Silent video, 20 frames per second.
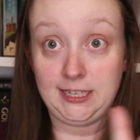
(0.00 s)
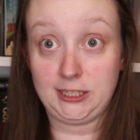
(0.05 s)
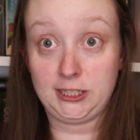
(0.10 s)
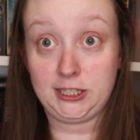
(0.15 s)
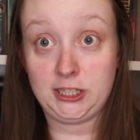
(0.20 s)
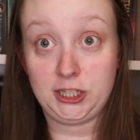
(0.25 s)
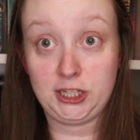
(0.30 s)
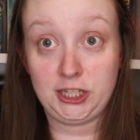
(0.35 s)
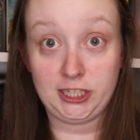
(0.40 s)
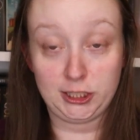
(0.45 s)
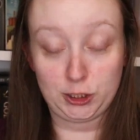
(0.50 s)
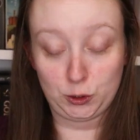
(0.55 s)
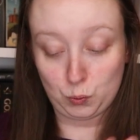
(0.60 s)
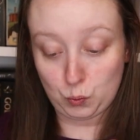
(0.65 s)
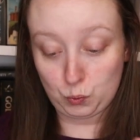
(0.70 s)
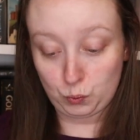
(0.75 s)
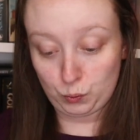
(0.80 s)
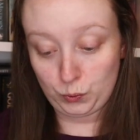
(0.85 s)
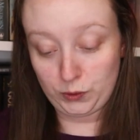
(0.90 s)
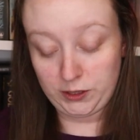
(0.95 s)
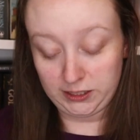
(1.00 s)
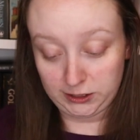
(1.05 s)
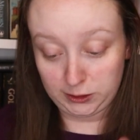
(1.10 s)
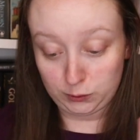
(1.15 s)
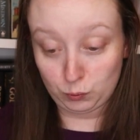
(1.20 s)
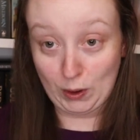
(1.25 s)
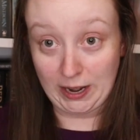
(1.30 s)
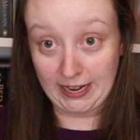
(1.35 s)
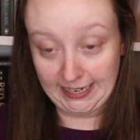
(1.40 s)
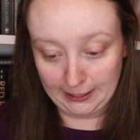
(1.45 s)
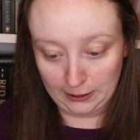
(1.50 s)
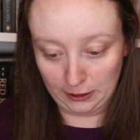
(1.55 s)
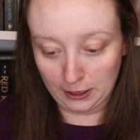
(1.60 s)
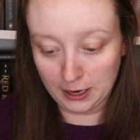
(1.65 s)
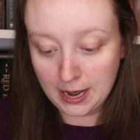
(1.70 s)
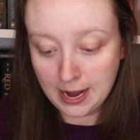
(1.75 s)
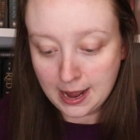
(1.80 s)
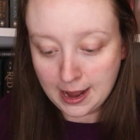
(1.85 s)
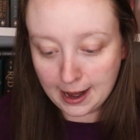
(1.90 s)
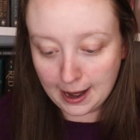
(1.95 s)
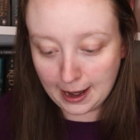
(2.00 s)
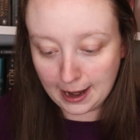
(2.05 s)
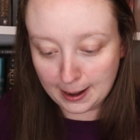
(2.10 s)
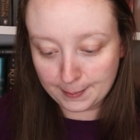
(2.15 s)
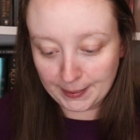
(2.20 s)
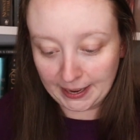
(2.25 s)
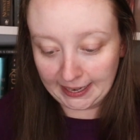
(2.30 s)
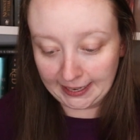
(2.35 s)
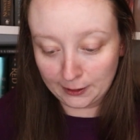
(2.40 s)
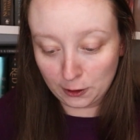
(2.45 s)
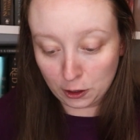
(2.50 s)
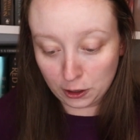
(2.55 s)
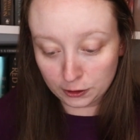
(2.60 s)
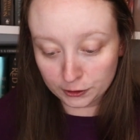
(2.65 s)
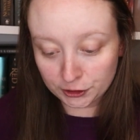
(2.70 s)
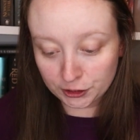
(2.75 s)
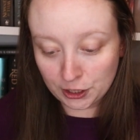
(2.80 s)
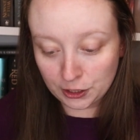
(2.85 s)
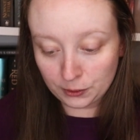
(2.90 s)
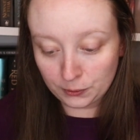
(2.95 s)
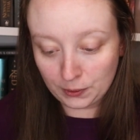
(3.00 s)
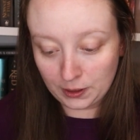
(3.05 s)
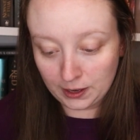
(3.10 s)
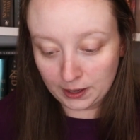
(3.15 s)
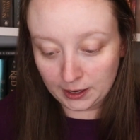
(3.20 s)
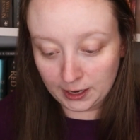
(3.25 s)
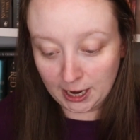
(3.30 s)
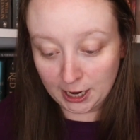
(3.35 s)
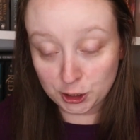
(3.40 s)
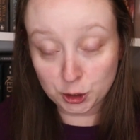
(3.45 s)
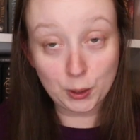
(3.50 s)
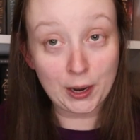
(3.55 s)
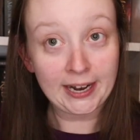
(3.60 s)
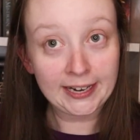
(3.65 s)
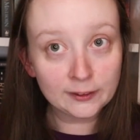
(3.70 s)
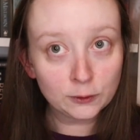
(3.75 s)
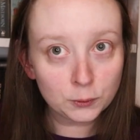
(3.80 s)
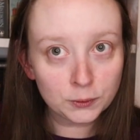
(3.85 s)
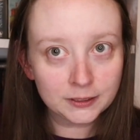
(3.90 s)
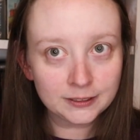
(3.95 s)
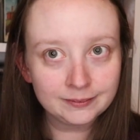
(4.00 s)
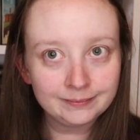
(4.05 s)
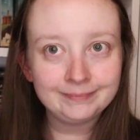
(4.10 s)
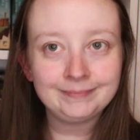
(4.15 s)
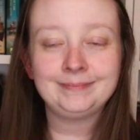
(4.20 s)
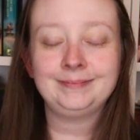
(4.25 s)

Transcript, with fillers: this this this right here, um, and also uh, a dragon lord.